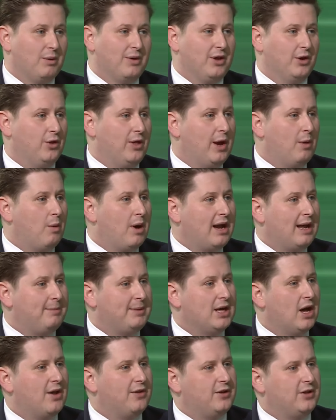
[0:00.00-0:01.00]
whether they want to
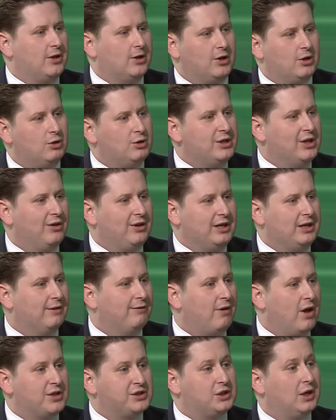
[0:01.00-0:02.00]
be on their utility
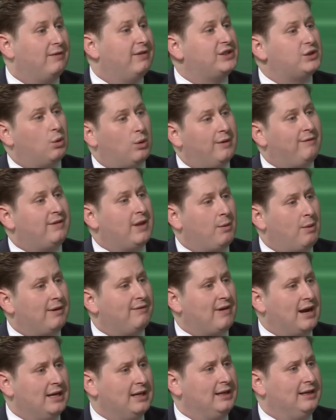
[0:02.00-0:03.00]
default service, or if they
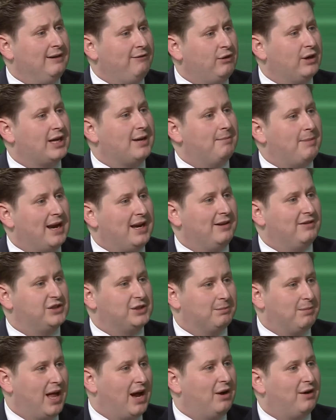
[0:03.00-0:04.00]
want to find a different competitive
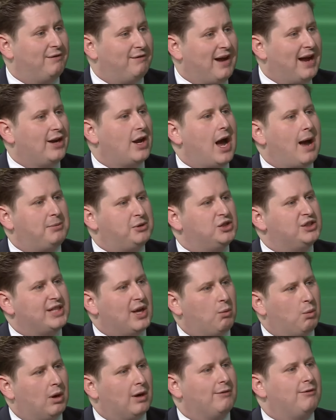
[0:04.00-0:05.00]
supplier to find options
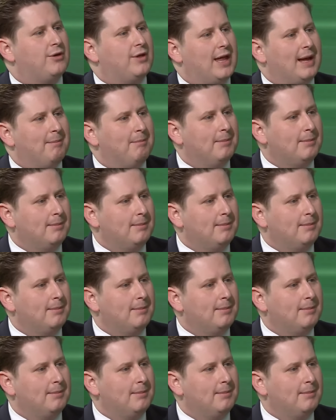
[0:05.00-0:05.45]
that work for them.